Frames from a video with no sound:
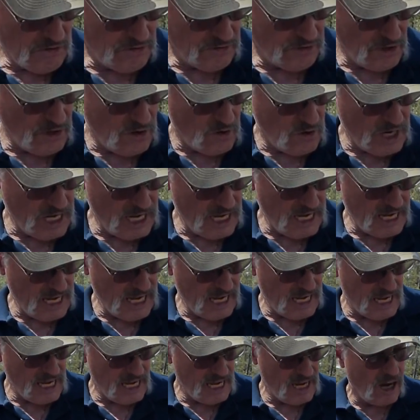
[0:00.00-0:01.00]
So
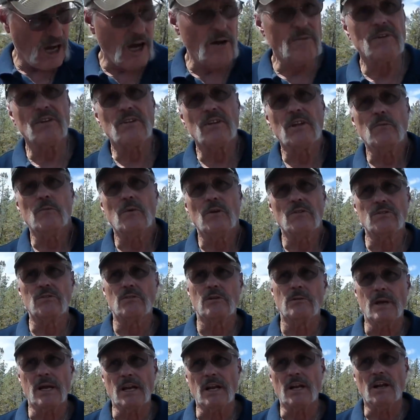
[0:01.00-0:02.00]
he obviously wants
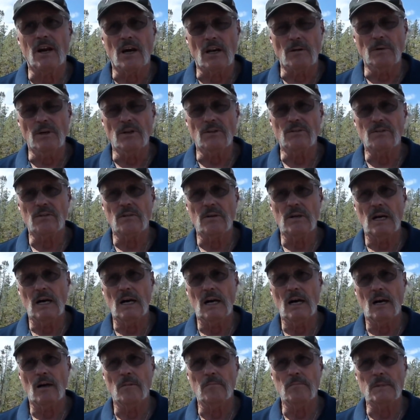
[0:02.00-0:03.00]
to remain anonymous.
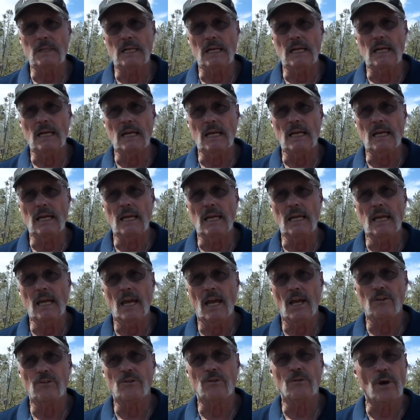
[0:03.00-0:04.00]
He
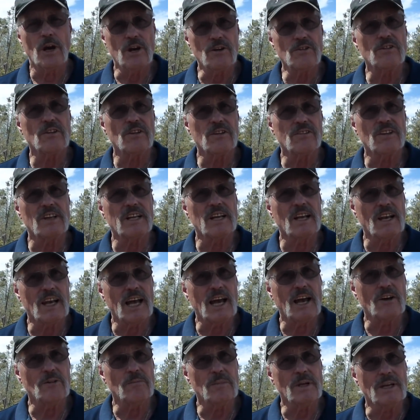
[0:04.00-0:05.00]
has graciously
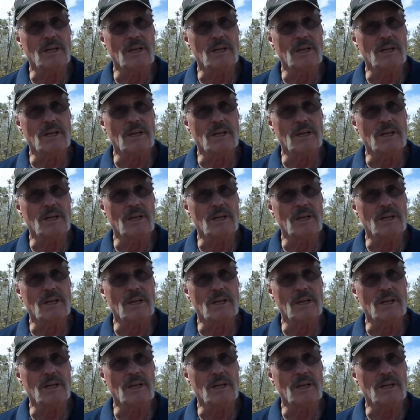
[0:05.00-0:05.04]
allowed